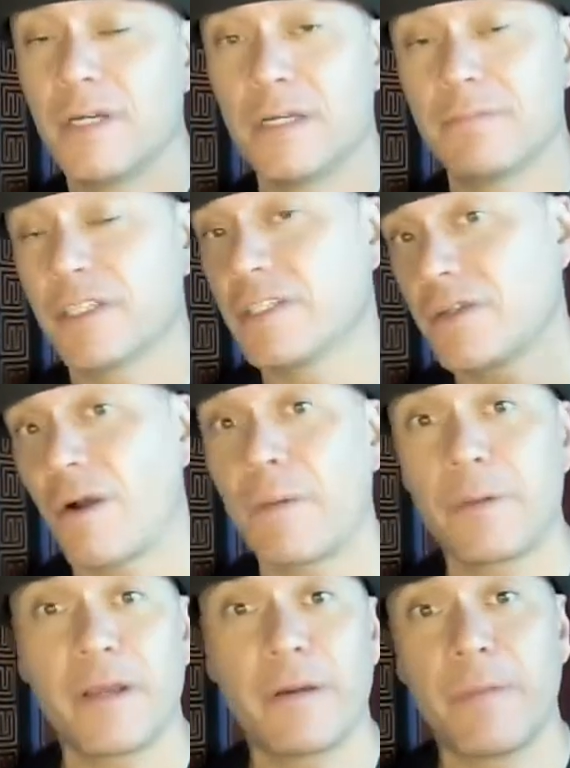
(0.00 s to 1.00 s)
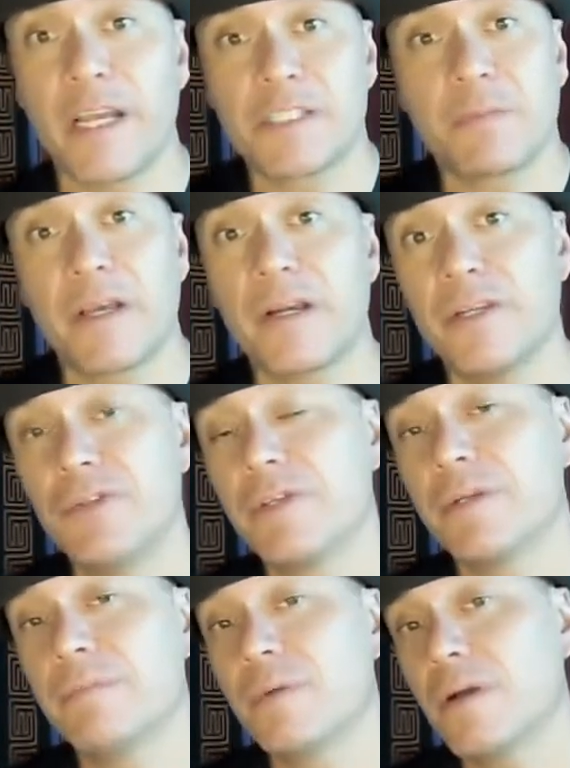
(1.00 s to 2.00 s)
a guitar player, bass player, you
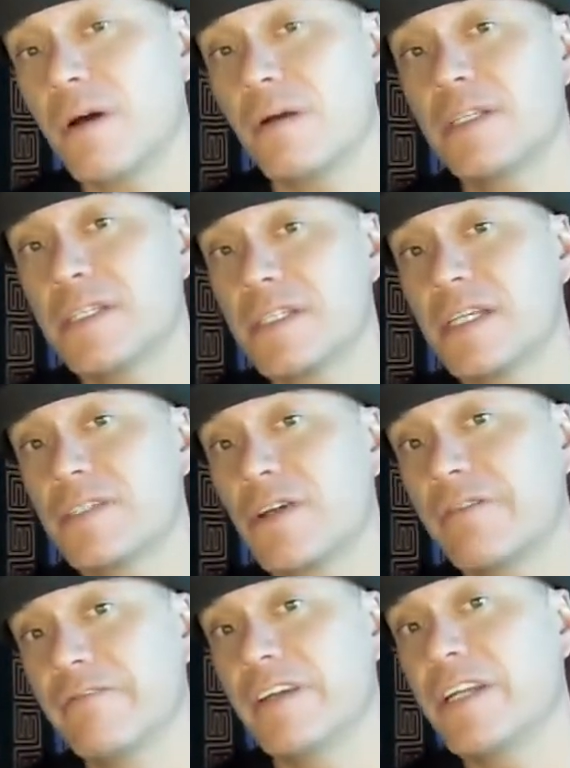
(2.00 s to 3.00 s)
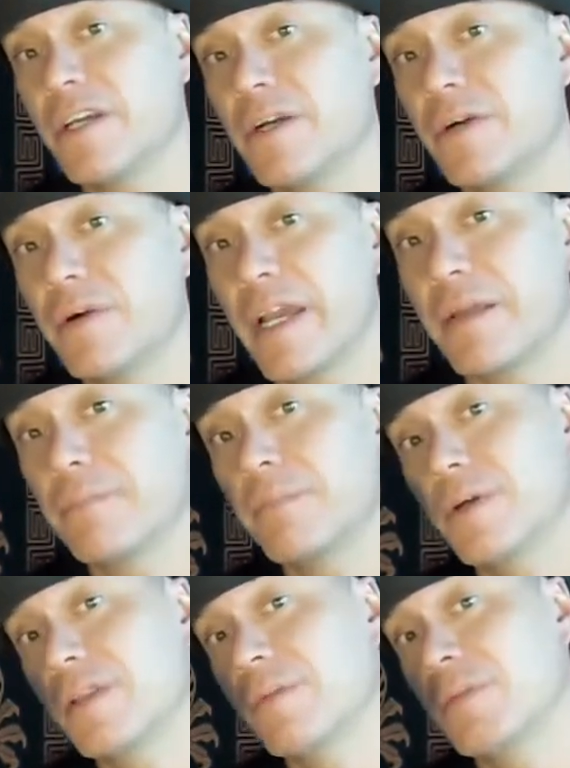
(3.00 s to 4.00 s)
can put all these things on video and
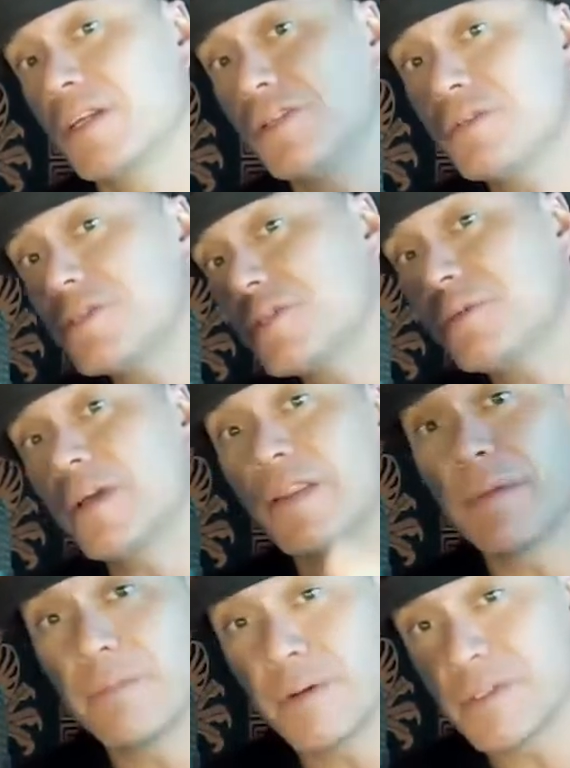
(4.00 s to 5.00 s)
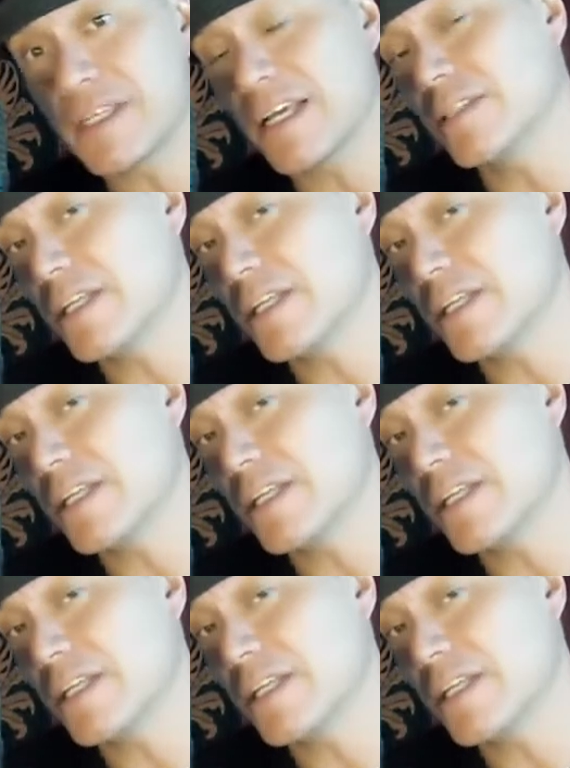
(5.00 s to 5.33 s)
put them on YouTube and then post that